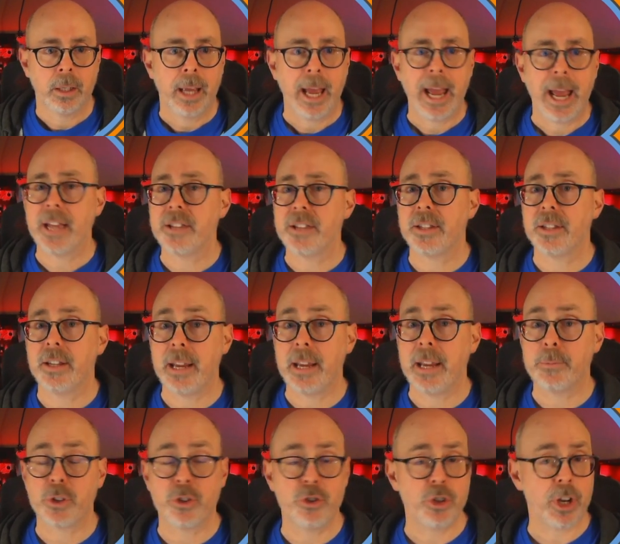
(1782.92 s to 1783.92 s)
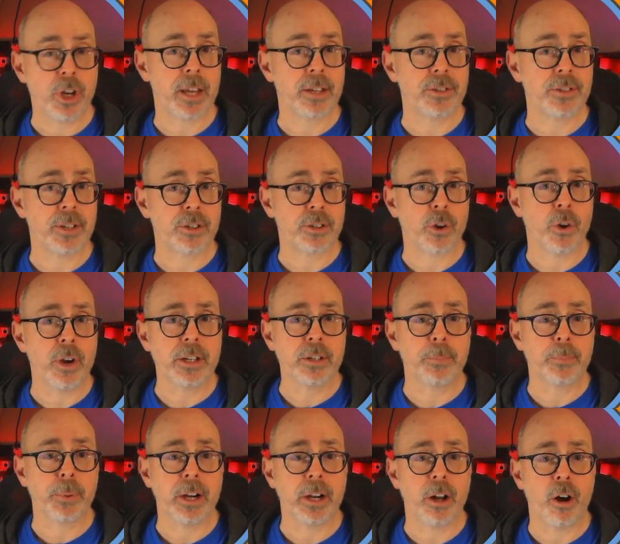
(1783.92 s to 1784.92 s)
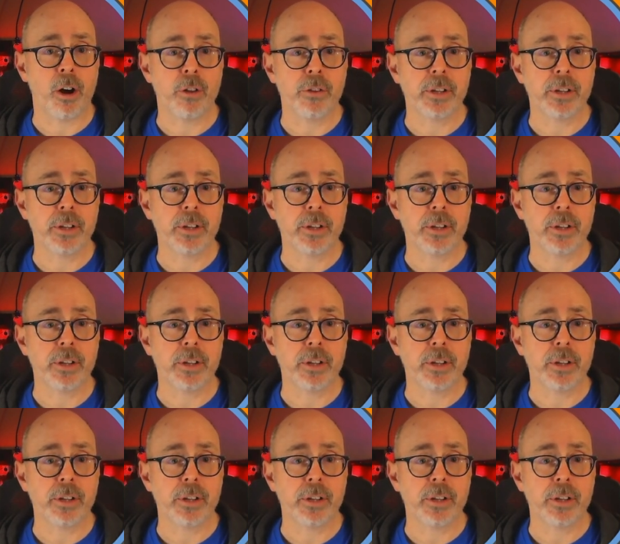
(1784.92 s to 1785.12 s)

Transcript: As the name suggests, it's going to print all